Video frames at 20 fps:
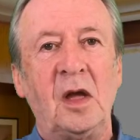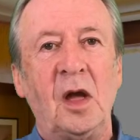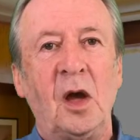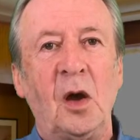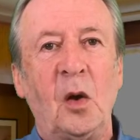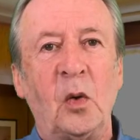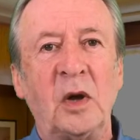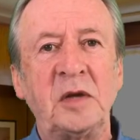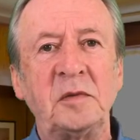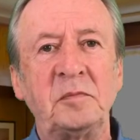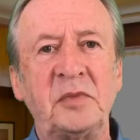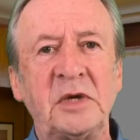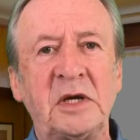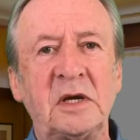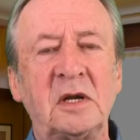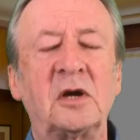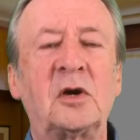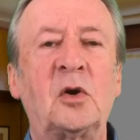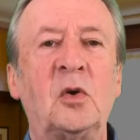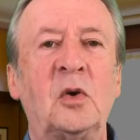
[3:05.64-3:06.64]
When Beale
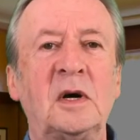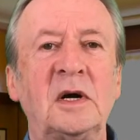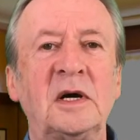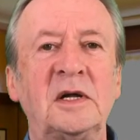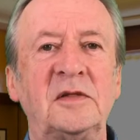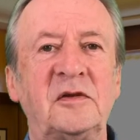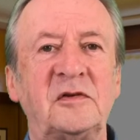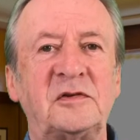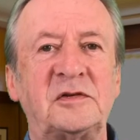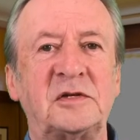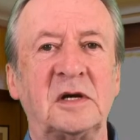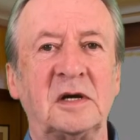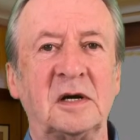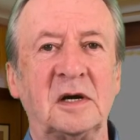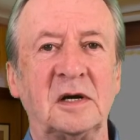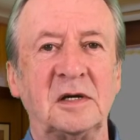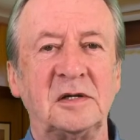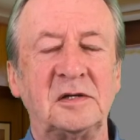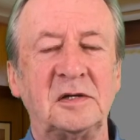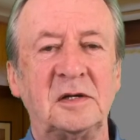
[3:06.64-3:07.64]
acquired the
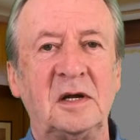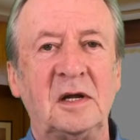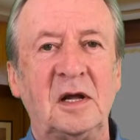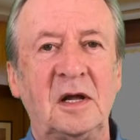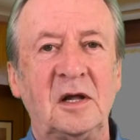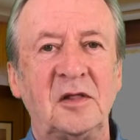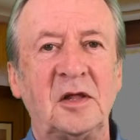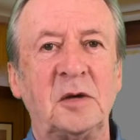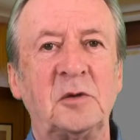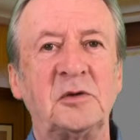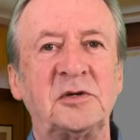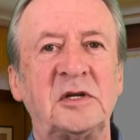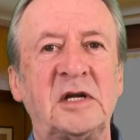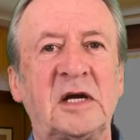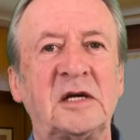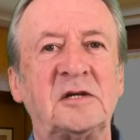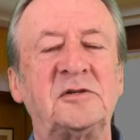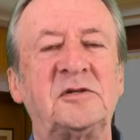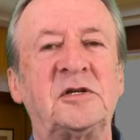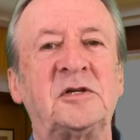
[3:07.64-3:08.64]
site, there was an
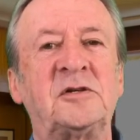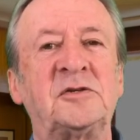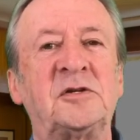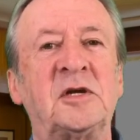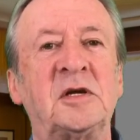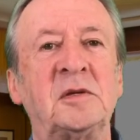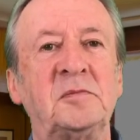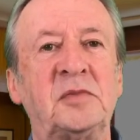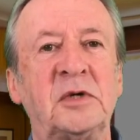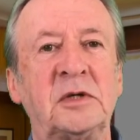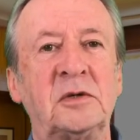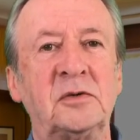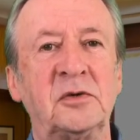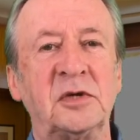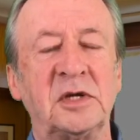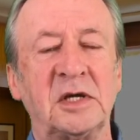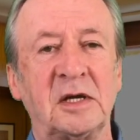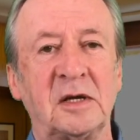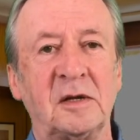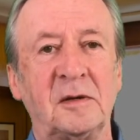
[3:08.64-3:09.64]
existing
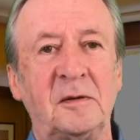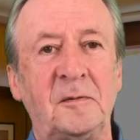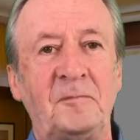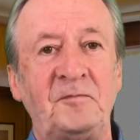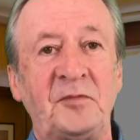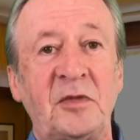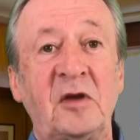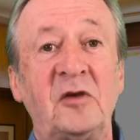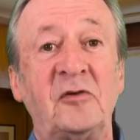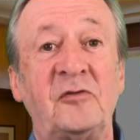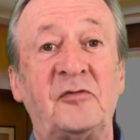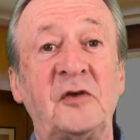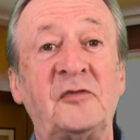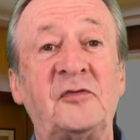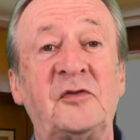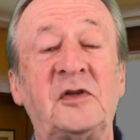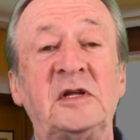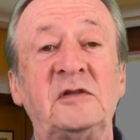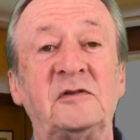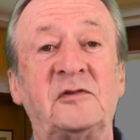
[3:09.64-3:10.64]
building,
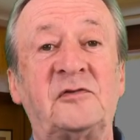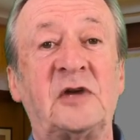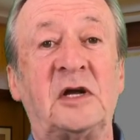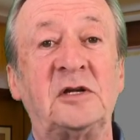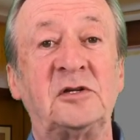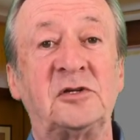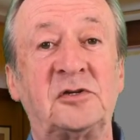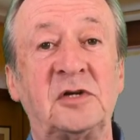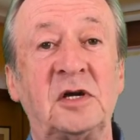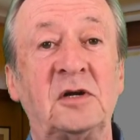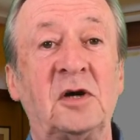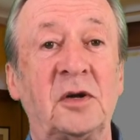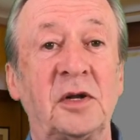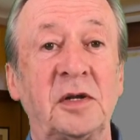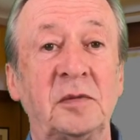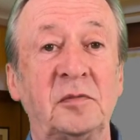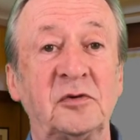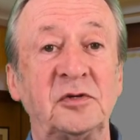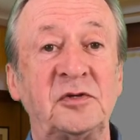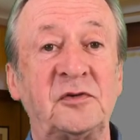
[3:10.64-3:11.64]
15th century
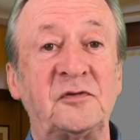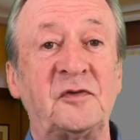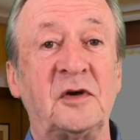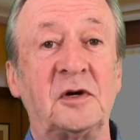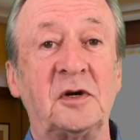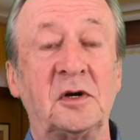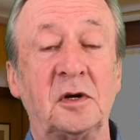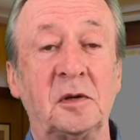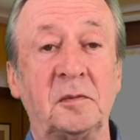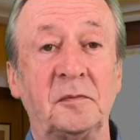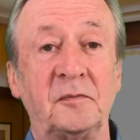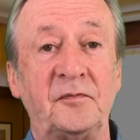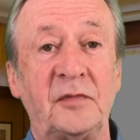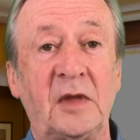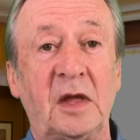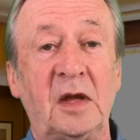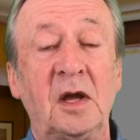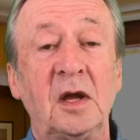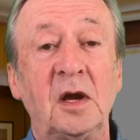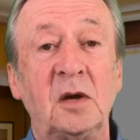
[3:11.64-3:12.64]
Hollybush Farm,
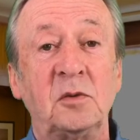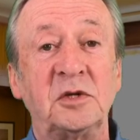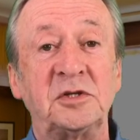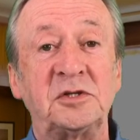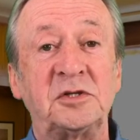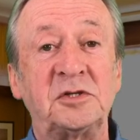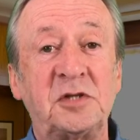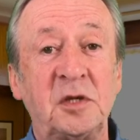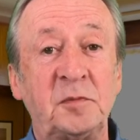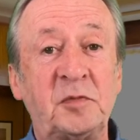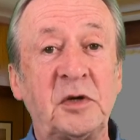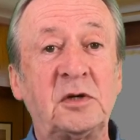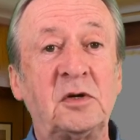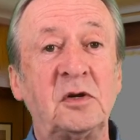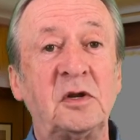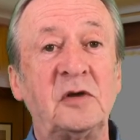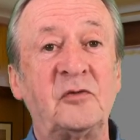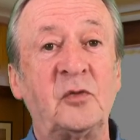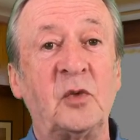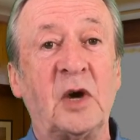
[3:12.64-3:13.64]
which, typical
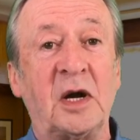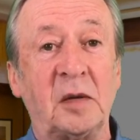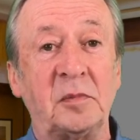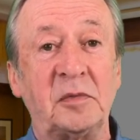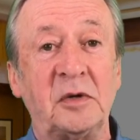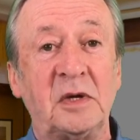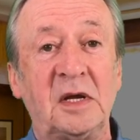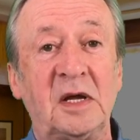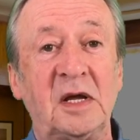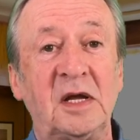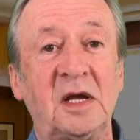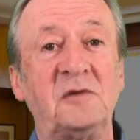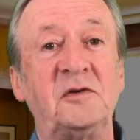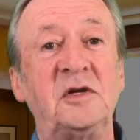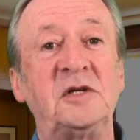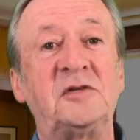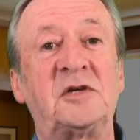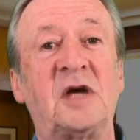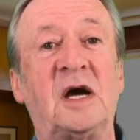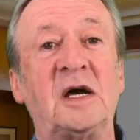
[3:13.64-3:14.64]
of Webb, he
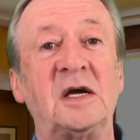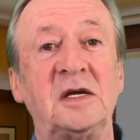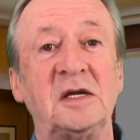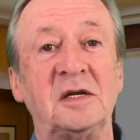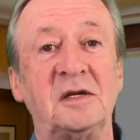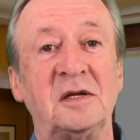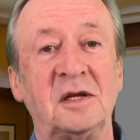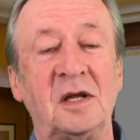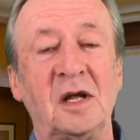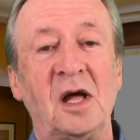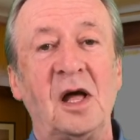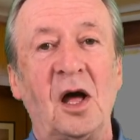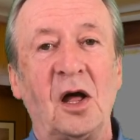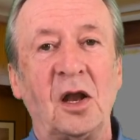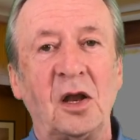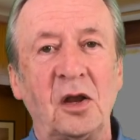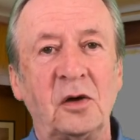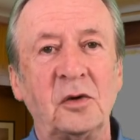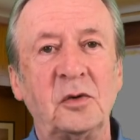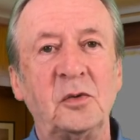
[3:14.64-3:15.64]
retained,
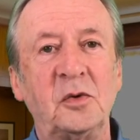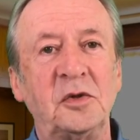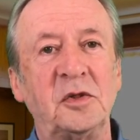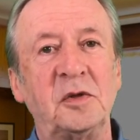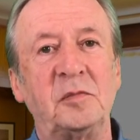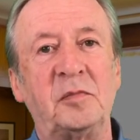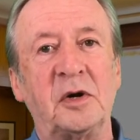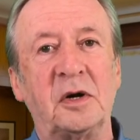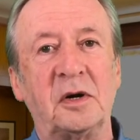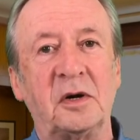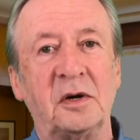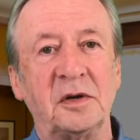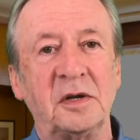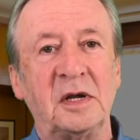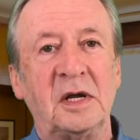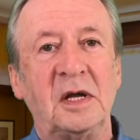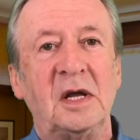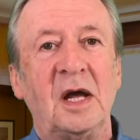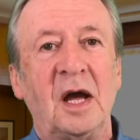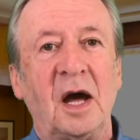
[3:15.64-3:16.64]
along with a barn,
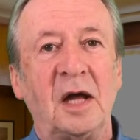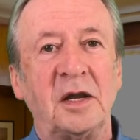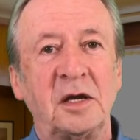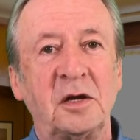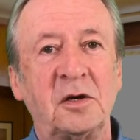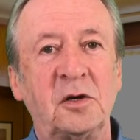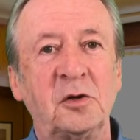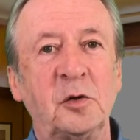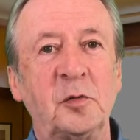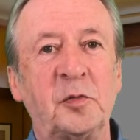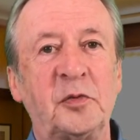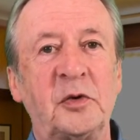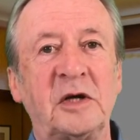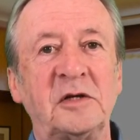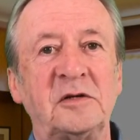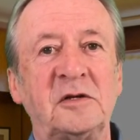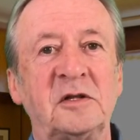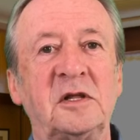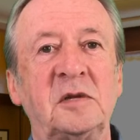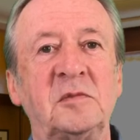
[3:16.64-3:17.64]
and
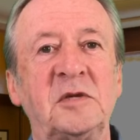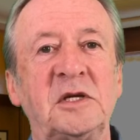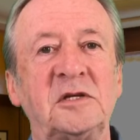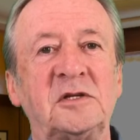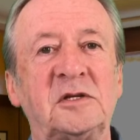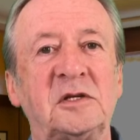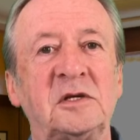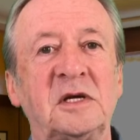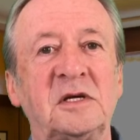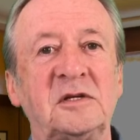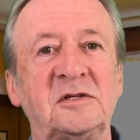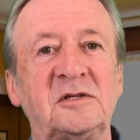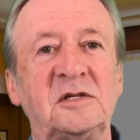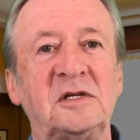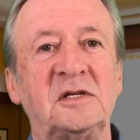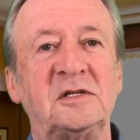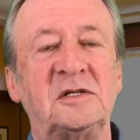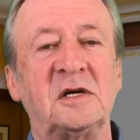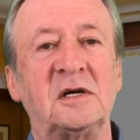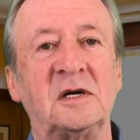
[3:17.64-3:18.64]
incorporated them into his
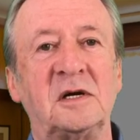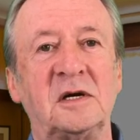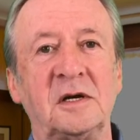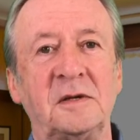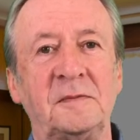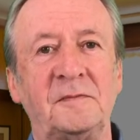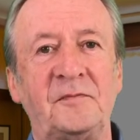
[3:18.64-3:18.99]
design,